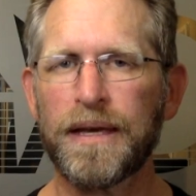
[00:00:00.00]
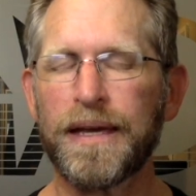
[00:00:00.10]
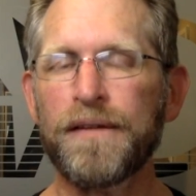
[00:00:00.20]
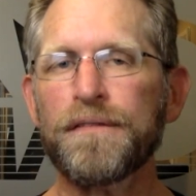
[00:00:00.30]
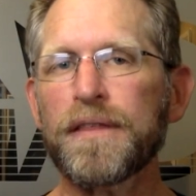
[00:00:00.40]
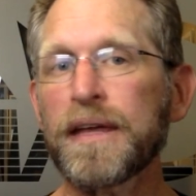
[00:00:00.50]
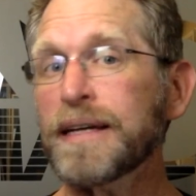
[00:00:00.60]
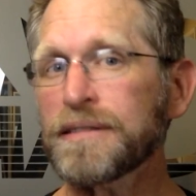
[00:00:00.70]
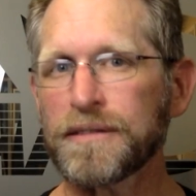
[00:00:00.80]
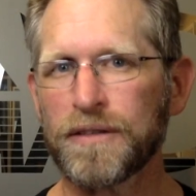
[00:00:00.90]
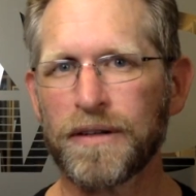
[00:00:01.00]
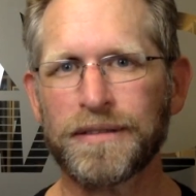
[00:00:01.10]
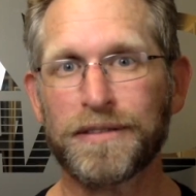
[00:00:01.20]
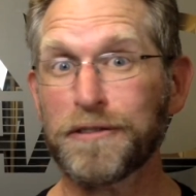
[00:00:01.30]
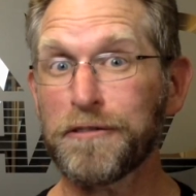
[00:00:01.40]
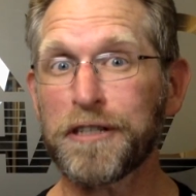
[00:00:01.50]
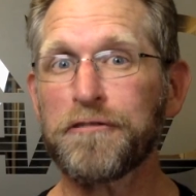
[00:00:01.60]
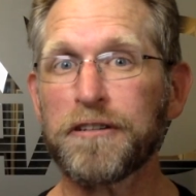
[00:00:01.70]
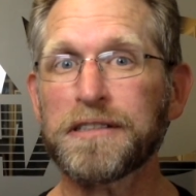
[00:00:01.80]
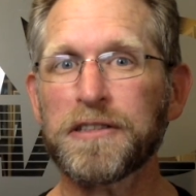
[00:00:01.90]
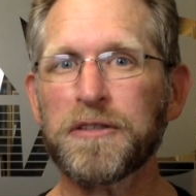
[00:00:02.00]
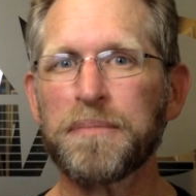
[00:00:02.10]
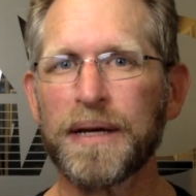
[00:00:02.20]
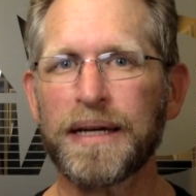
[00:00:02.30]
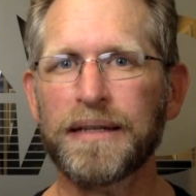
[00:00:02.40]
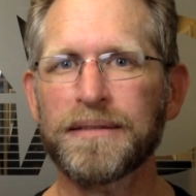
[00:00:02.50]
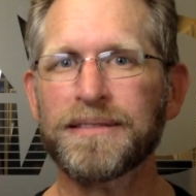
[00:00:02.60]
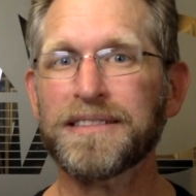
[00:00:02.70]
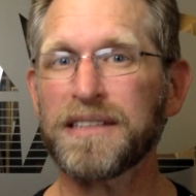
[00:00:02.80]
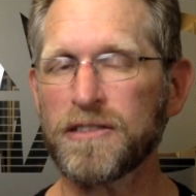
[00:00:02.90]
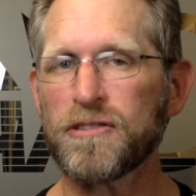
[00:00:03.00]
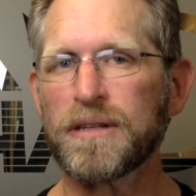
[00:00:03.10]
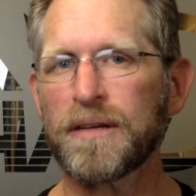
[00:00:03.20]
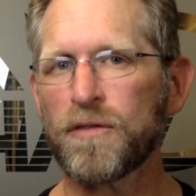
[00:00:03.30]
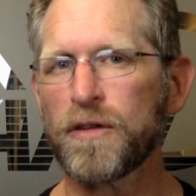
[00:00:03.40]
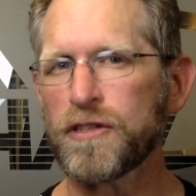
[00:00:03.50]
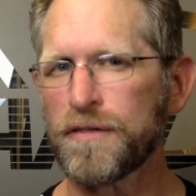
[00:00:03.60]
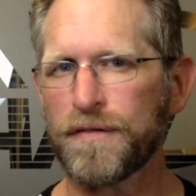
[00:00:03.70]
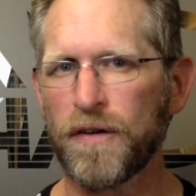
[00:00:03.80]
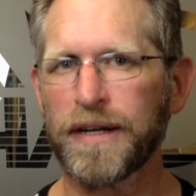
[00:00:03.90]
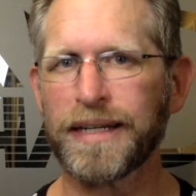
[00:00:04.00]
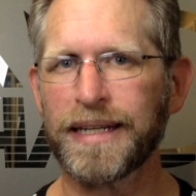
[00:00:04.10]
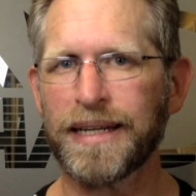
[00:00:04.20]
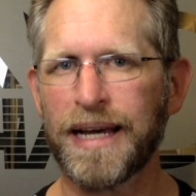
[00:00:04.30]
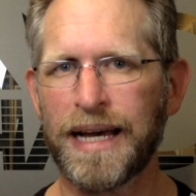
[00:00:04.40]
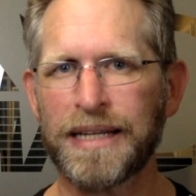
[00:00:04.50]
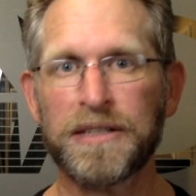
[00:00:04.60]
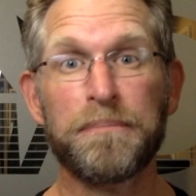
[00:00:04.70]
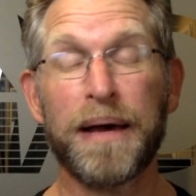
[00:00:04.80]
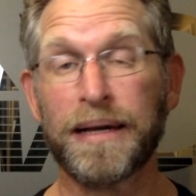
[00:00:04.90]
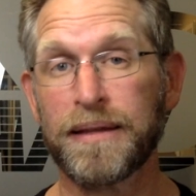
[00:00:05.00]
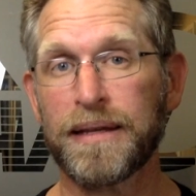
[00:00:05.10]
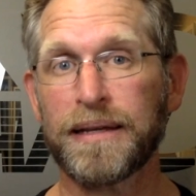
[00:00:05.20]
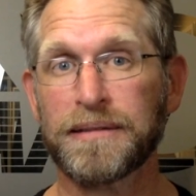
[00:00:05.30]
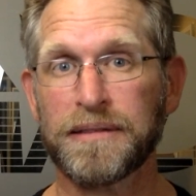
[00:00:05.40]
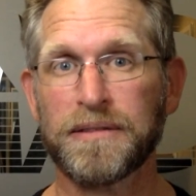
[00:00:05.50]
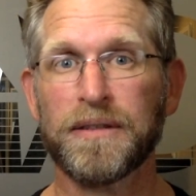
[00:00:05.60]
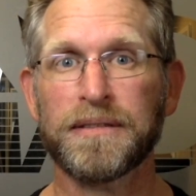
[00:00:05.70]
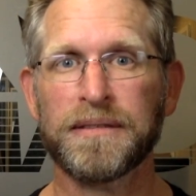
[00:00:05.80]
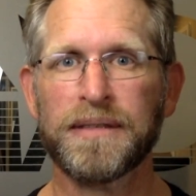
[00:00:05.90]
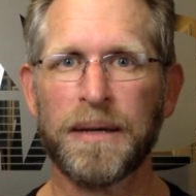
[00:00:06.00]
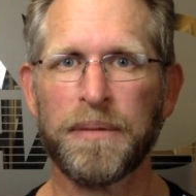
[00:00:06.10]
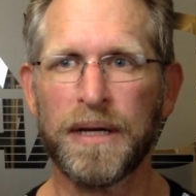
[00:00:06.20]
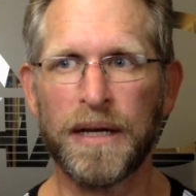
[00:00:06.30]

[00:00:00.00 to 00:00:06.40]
If the exercises are increasing your pain to such a level that you're finding it hard to back the exercises up,